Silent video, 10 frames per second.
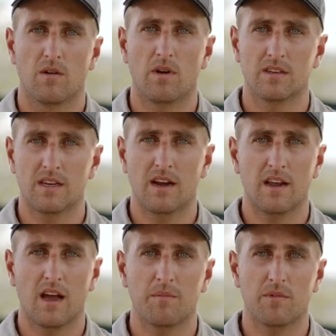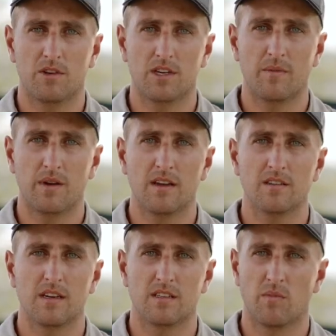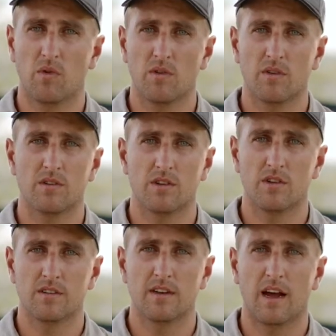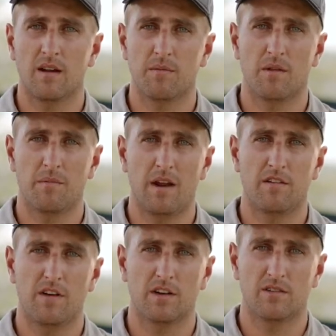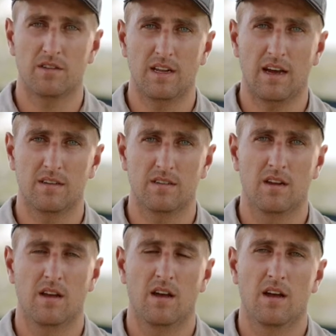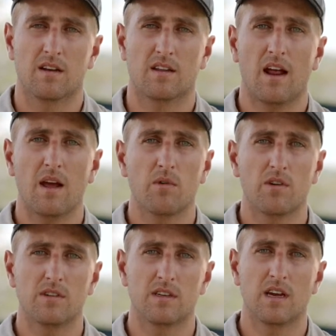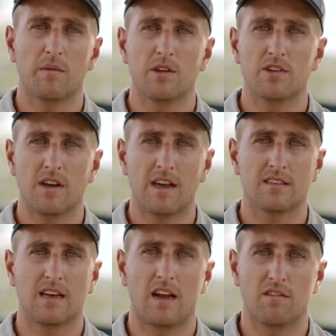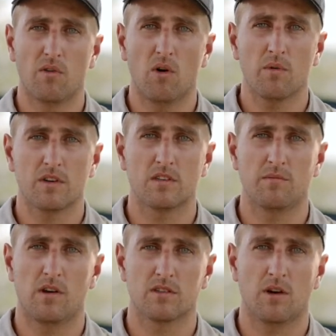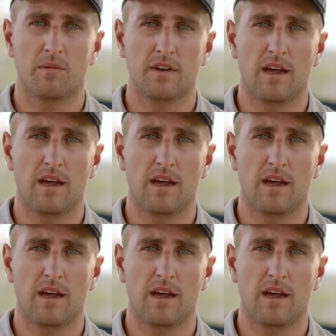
When setting up your GPS, it is important to use the datum that the manufacturer states. Today we're using WGS84, which is the most common